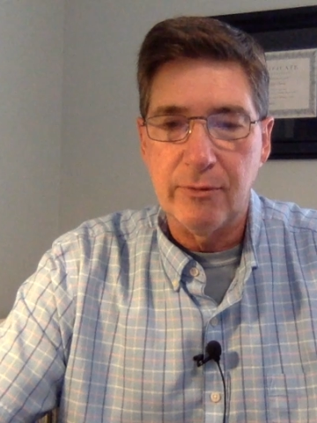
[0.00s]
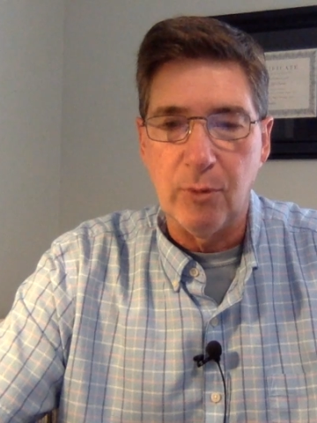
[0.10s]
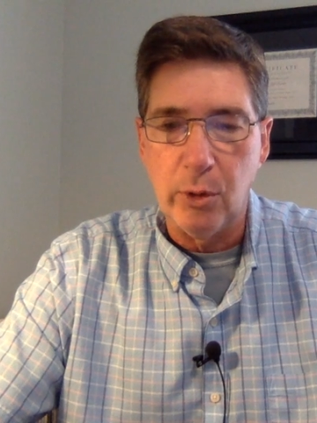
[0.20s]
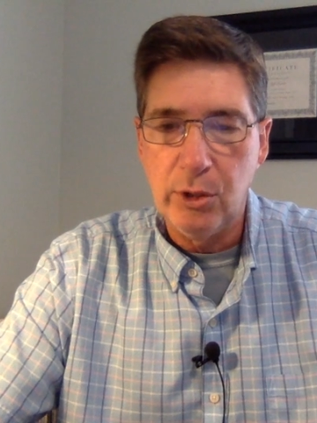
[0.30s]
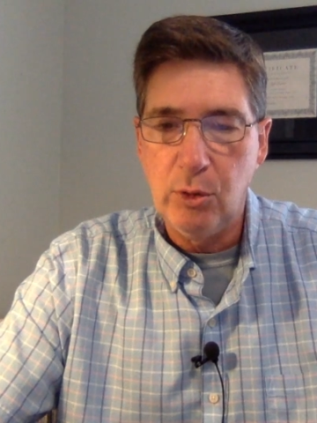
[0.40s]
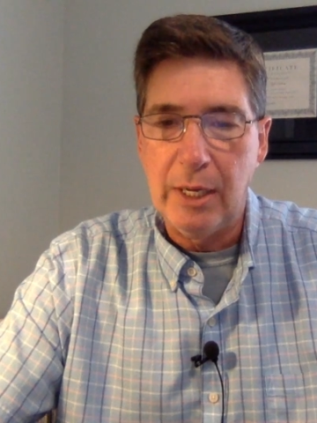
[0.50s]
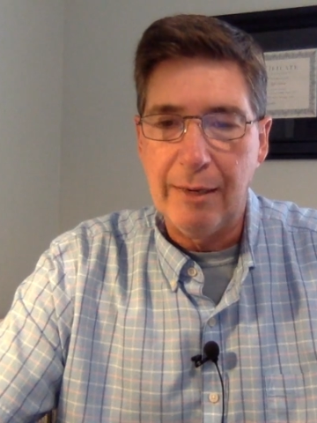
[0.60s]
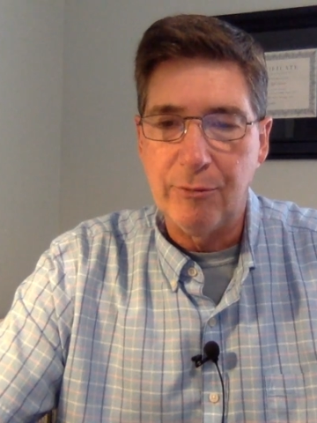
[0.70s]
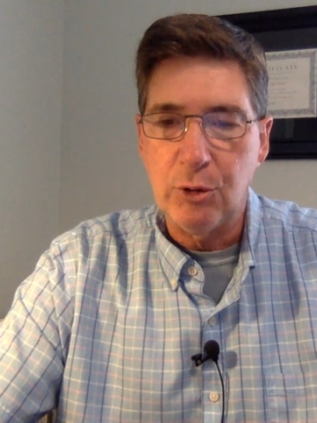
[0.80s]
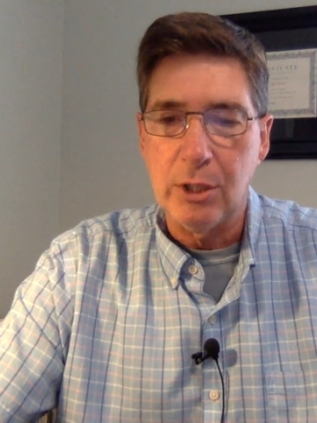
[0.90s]
for you
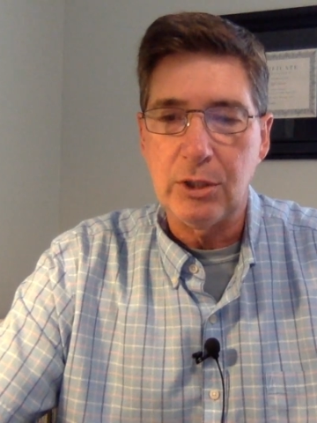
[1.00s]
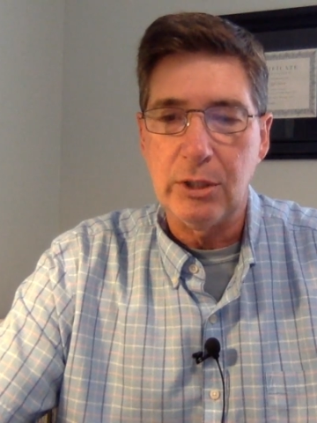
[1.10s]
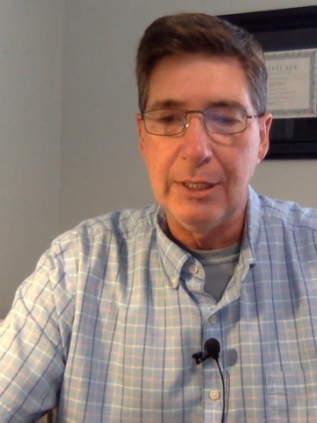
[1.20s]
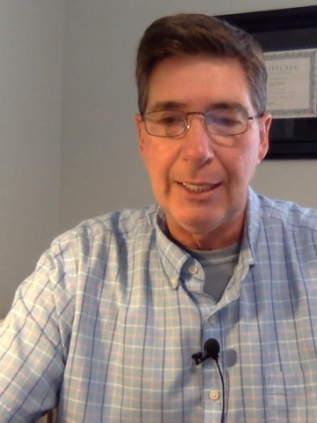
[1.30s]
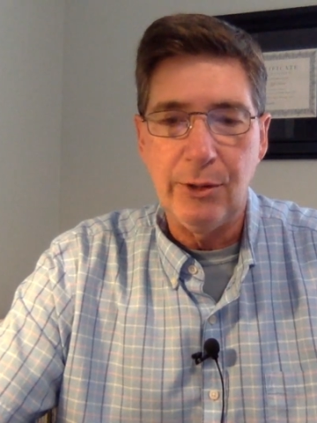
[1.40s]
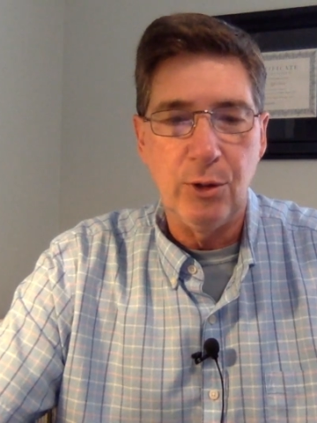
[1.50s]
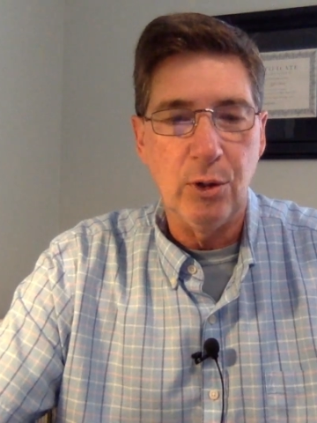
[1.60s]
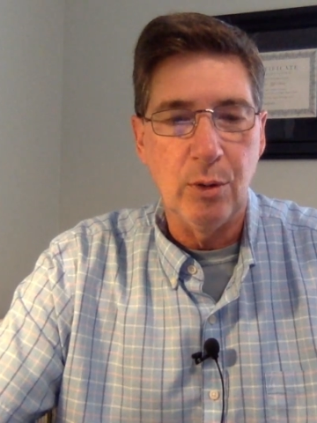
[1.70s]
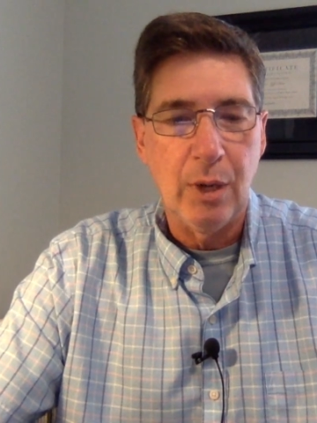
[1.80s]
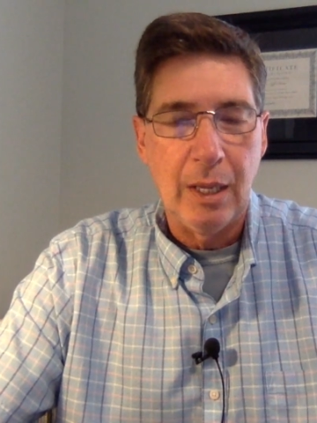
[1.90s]
have trusted in
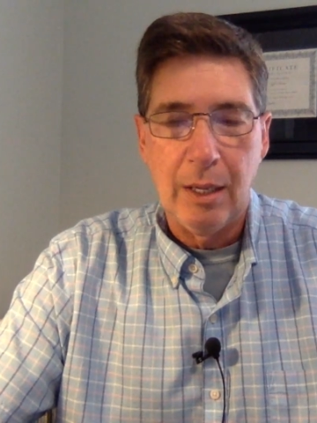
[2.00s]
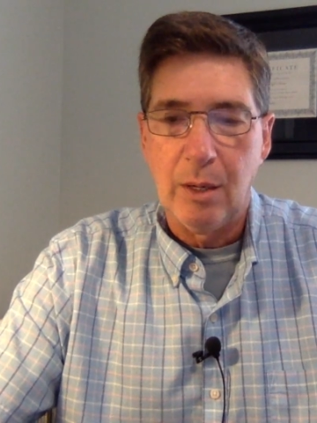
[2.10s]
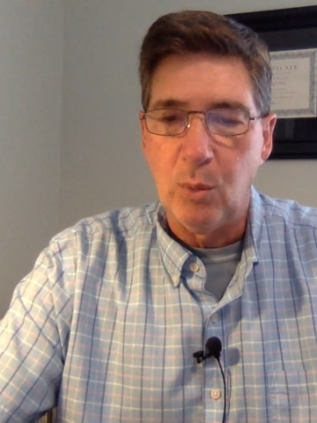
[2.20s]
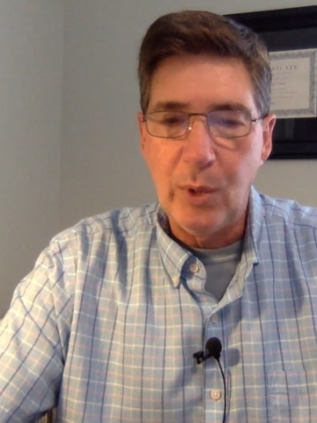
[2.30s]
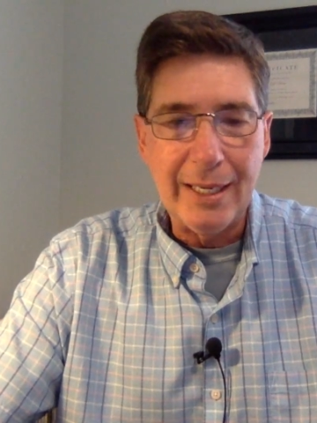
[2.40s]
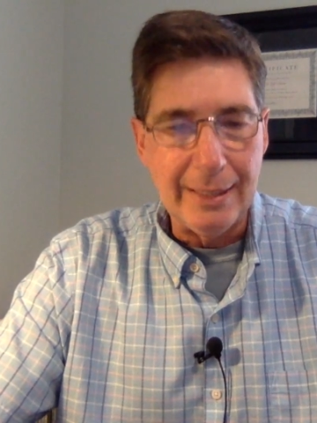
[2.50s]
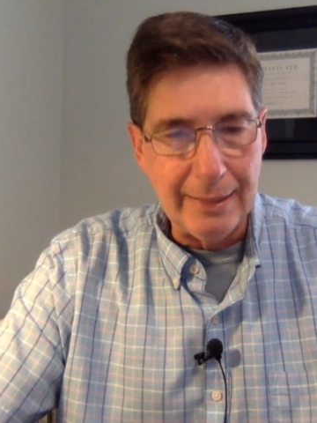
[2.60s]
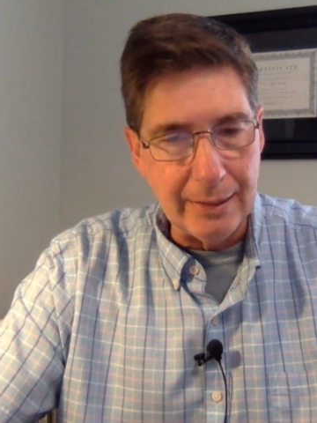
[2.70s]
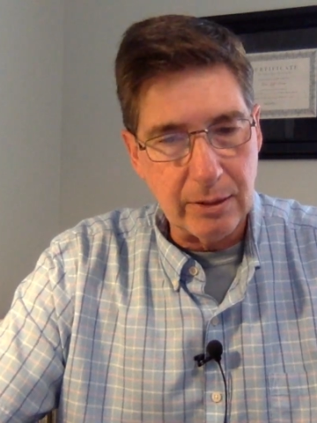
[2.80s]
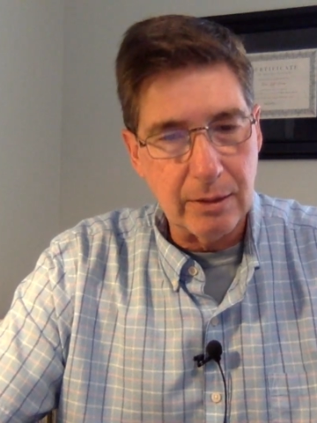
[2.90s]
your
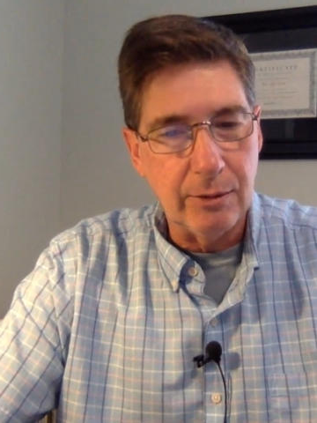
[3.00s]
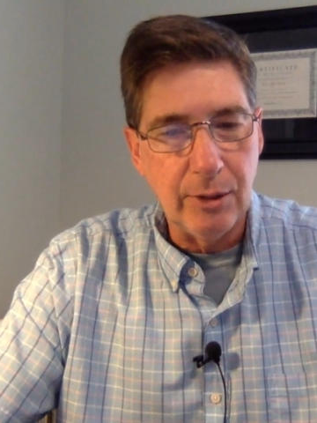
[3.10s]
wickedness.